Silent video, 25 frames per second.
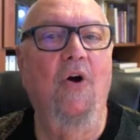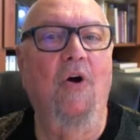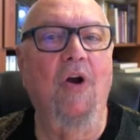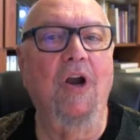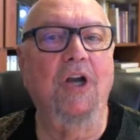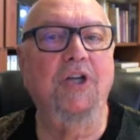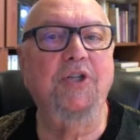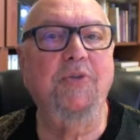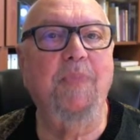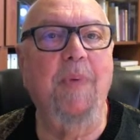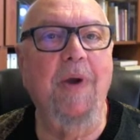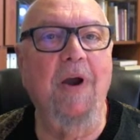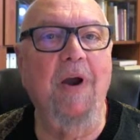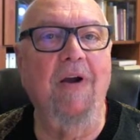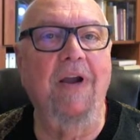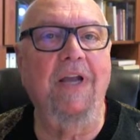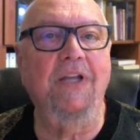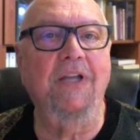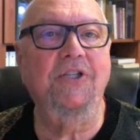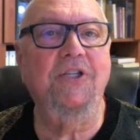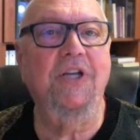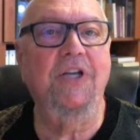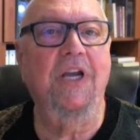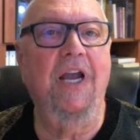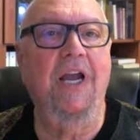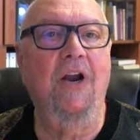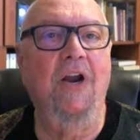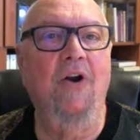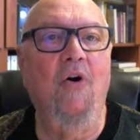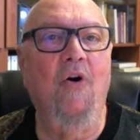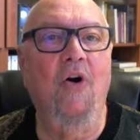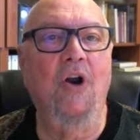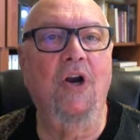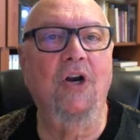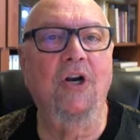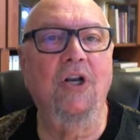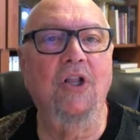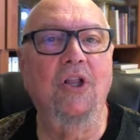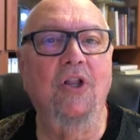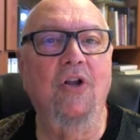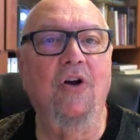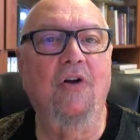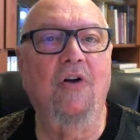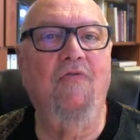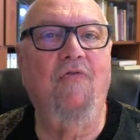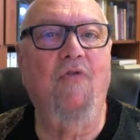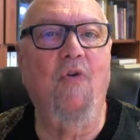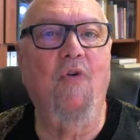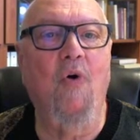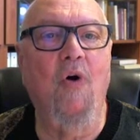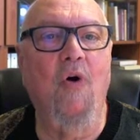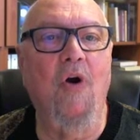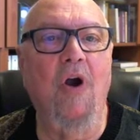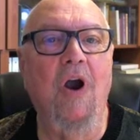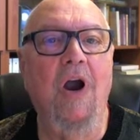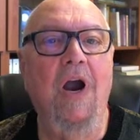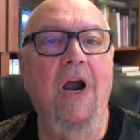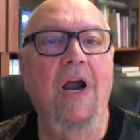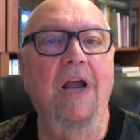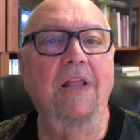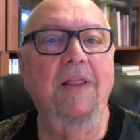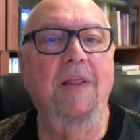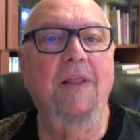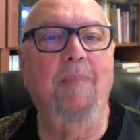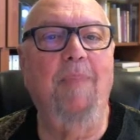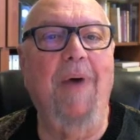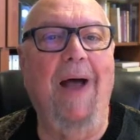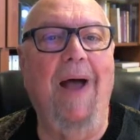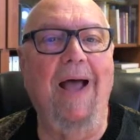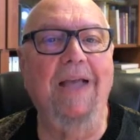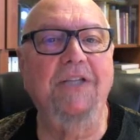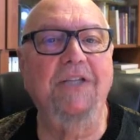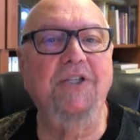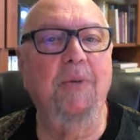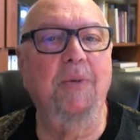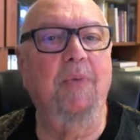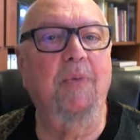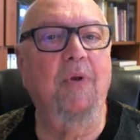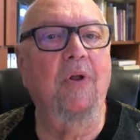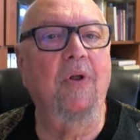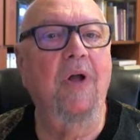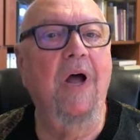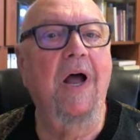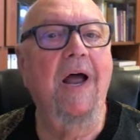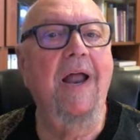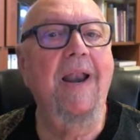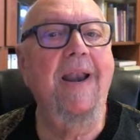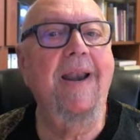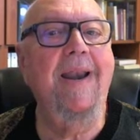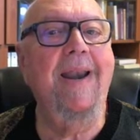or experience in order to look for the possible,